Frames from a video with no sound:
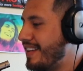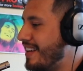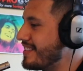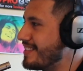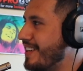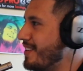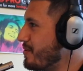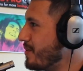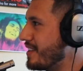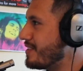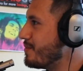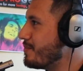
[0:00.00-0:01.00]
I stutter
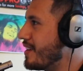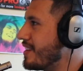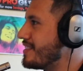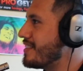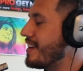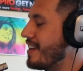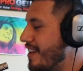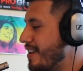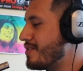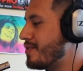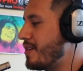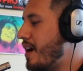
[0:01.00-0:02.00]
way too much.
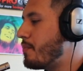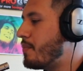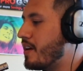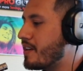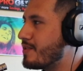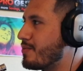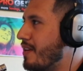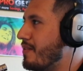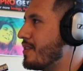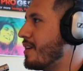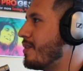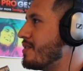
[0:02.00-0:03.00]
So you got buckets wherever
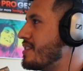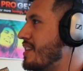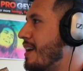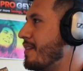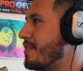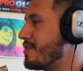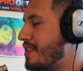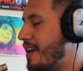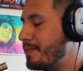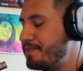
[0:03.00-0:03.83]
you go. You're saying.